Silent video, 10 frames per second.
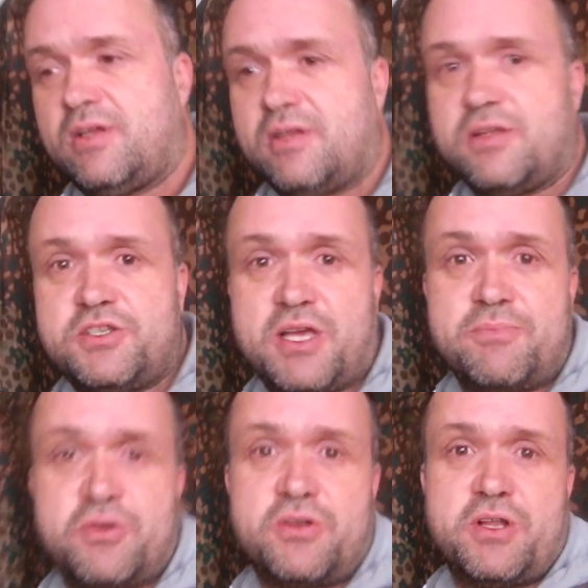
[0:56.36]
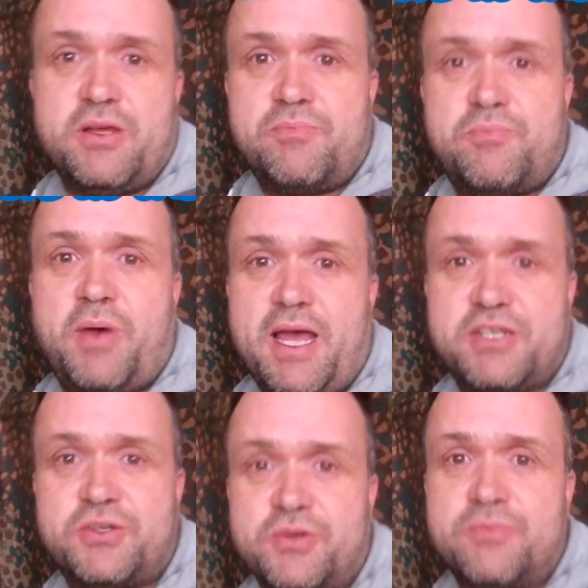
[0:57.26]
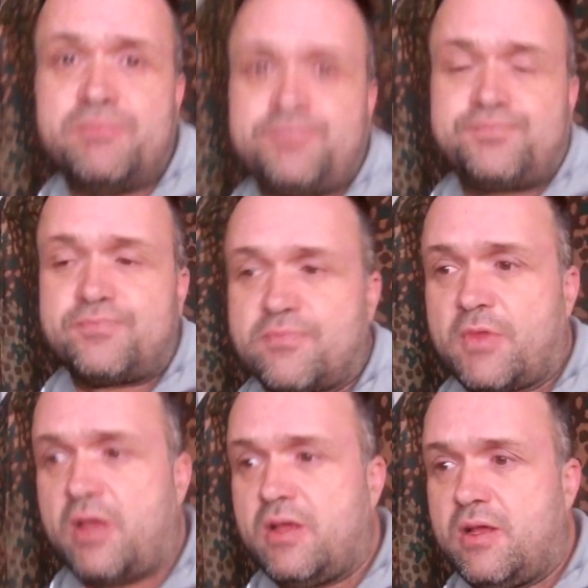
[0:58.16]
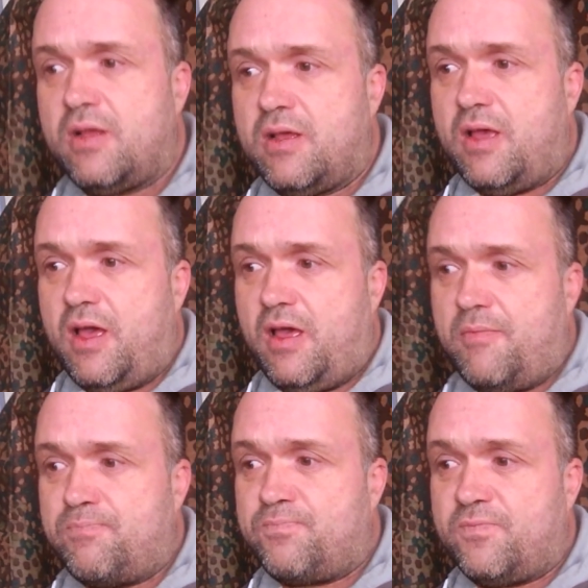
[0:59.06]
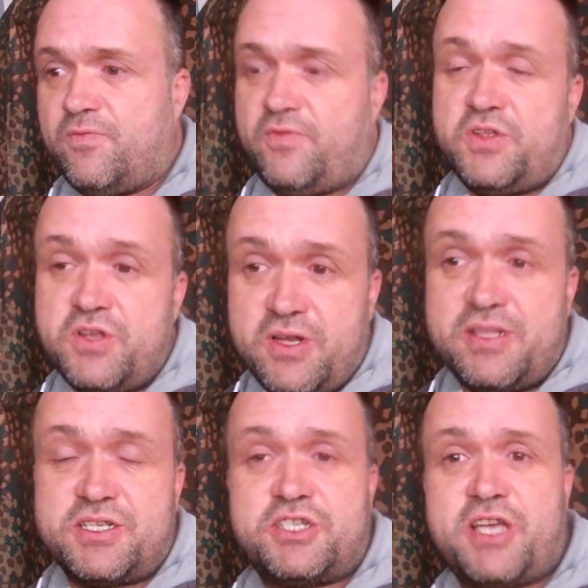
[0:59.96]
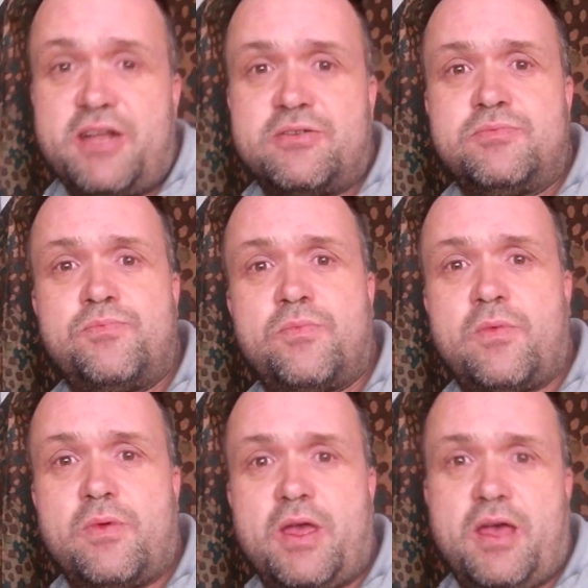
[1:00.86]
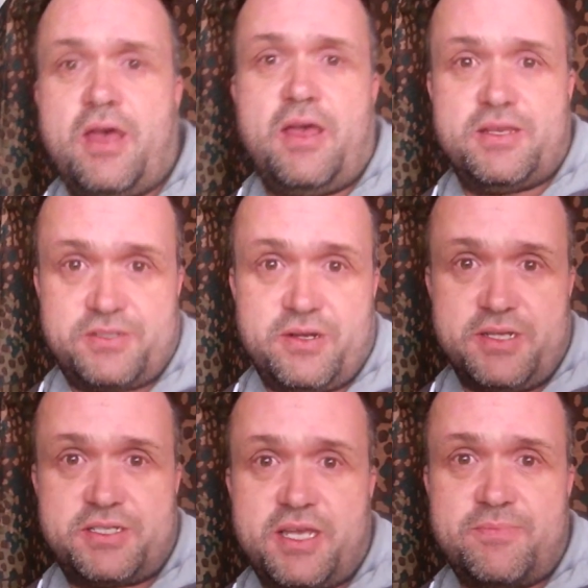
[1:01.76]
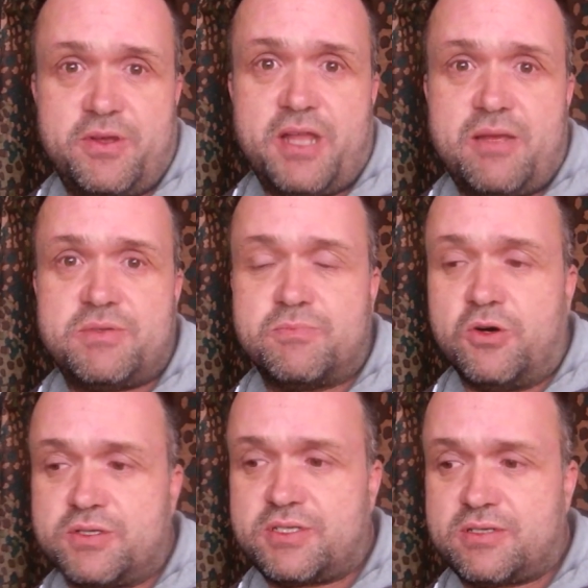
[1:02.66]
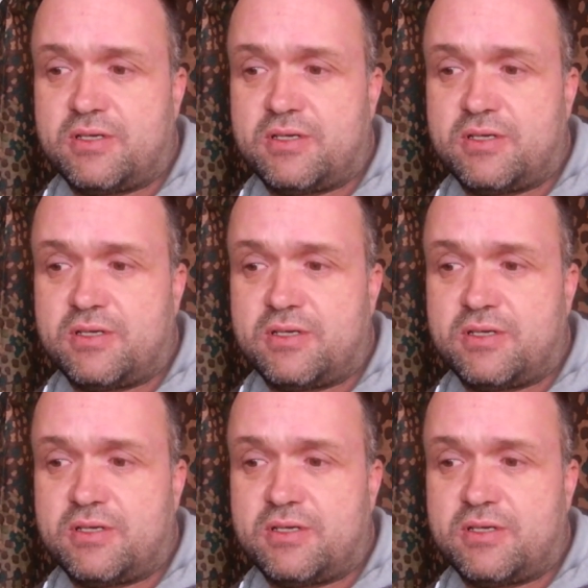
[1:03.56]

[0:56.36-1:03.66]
jumped on to part 2. If you're new to this channel, as I already said, my name's Morts.